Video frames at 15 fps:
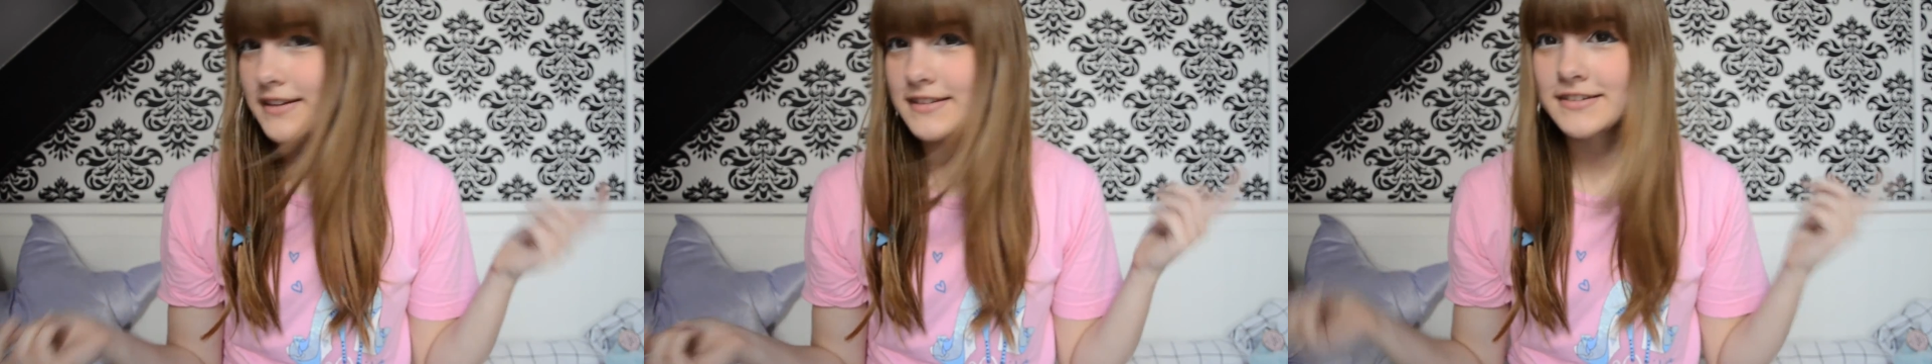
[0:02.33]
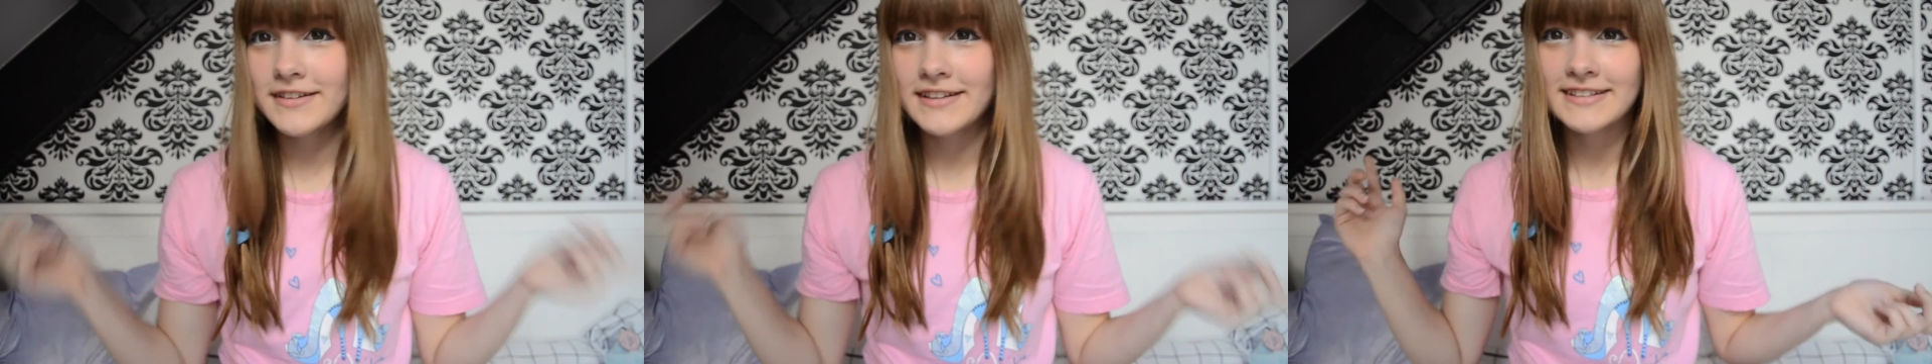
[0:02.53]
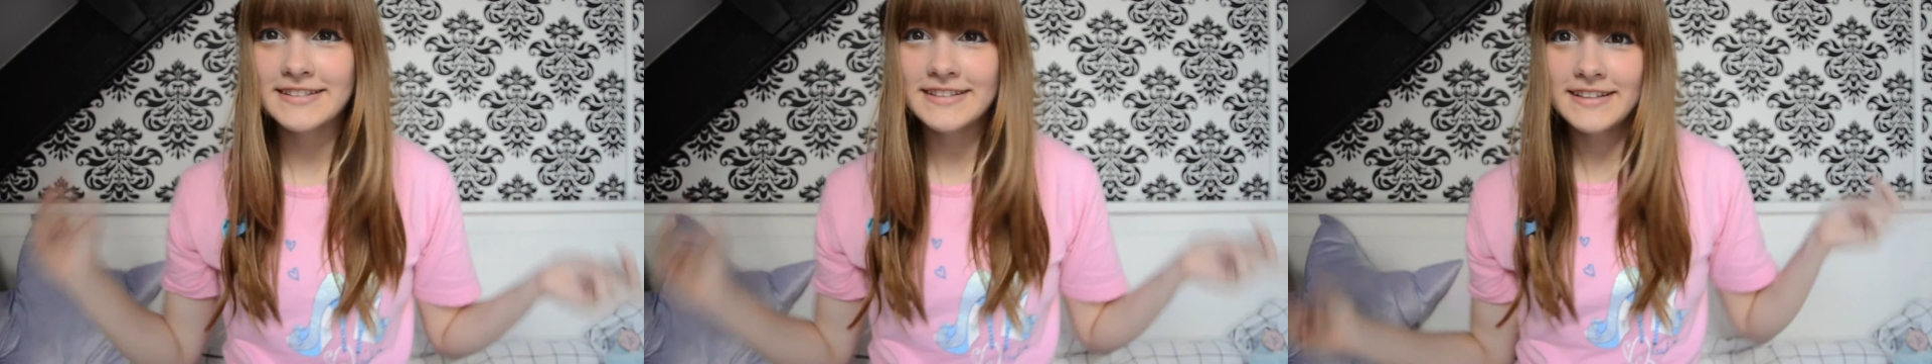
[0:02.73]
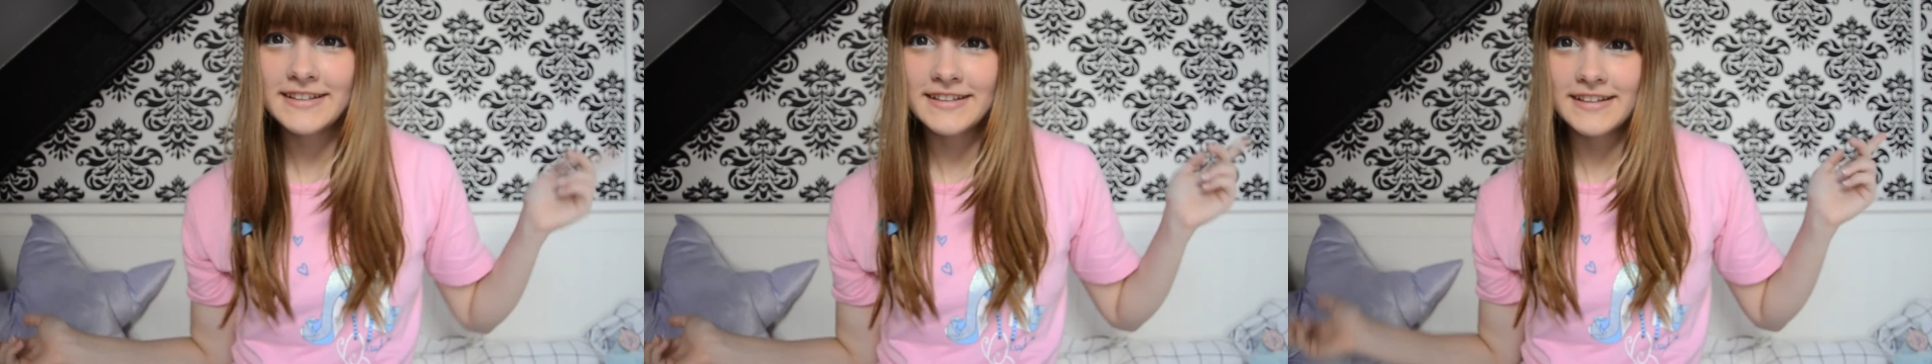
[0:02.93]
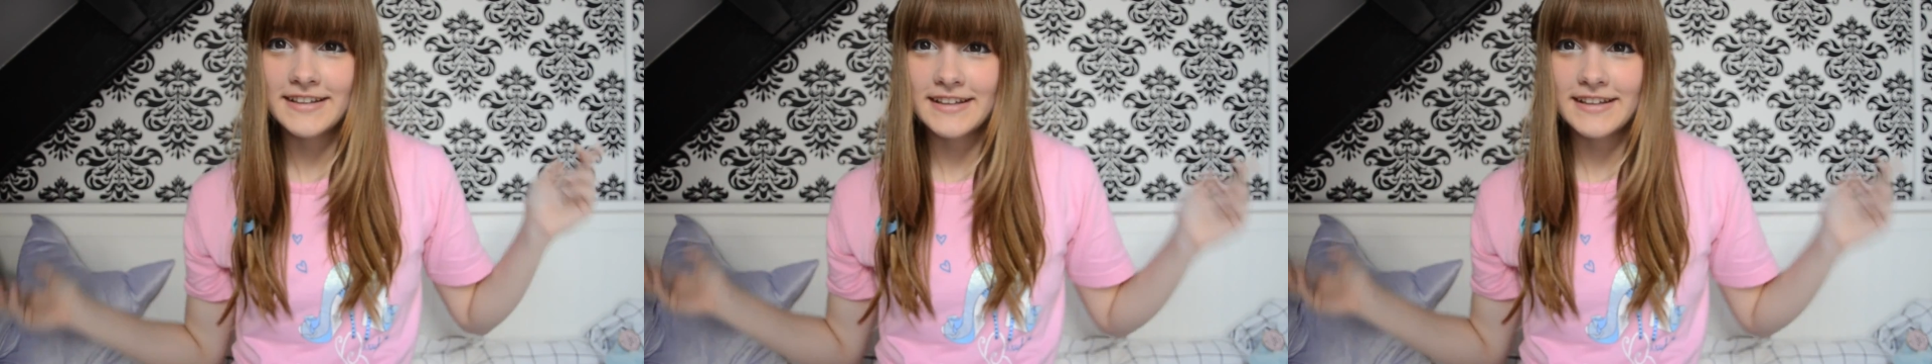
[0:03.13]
as you can see,